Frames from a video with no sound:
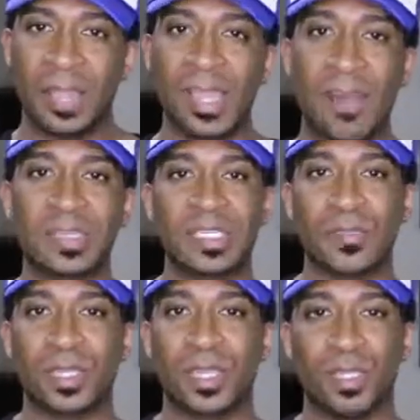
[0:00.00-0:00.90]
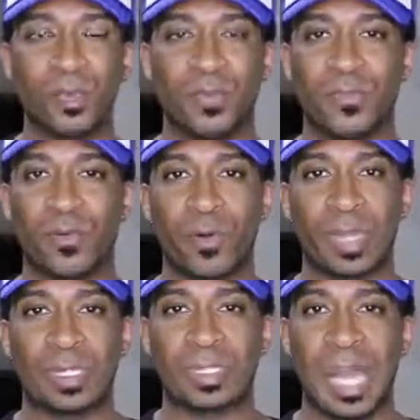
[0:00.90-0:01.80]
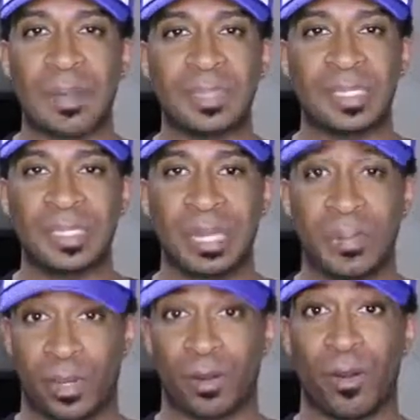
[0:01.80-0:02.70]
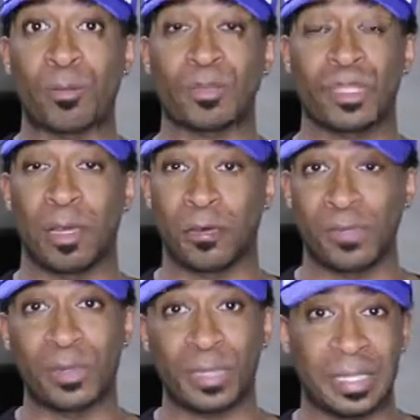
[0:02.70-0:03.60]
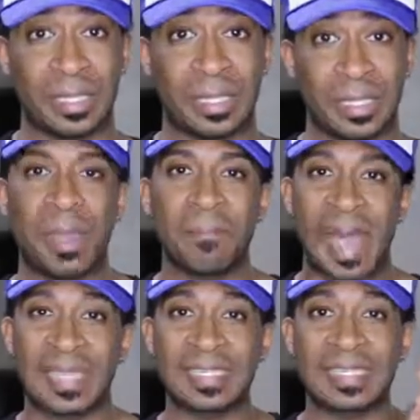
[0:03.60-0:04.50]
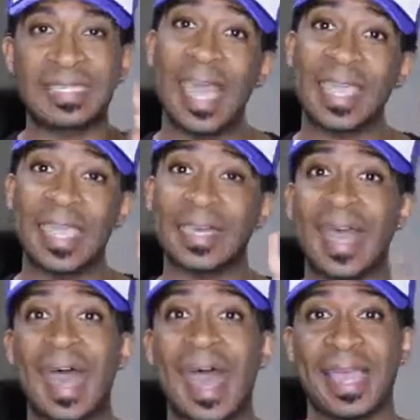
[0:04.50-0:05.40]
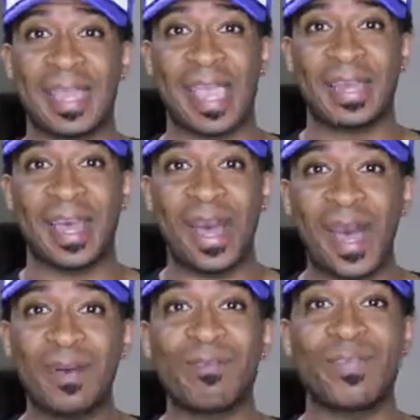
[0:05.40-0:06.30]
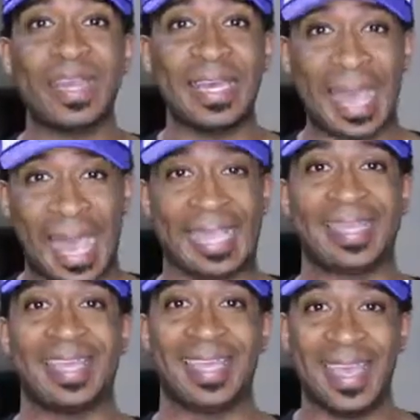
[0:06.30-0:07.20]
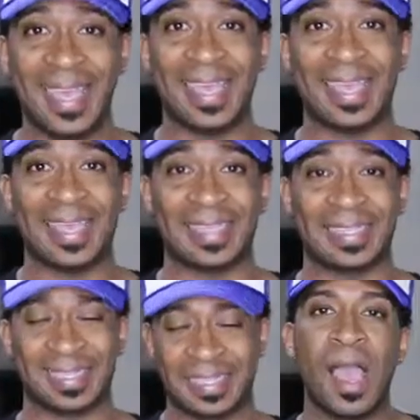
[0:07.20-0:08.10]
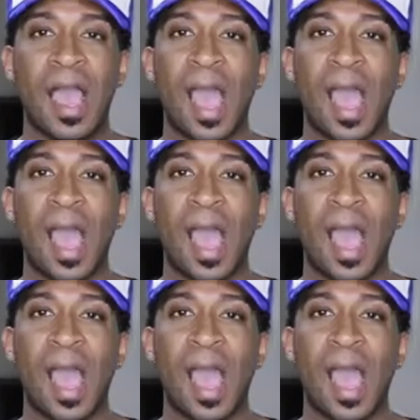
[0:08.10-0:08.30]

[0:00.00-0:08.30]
that was something cute for Tommy to say to make her own self feel good. My second highlight of the night is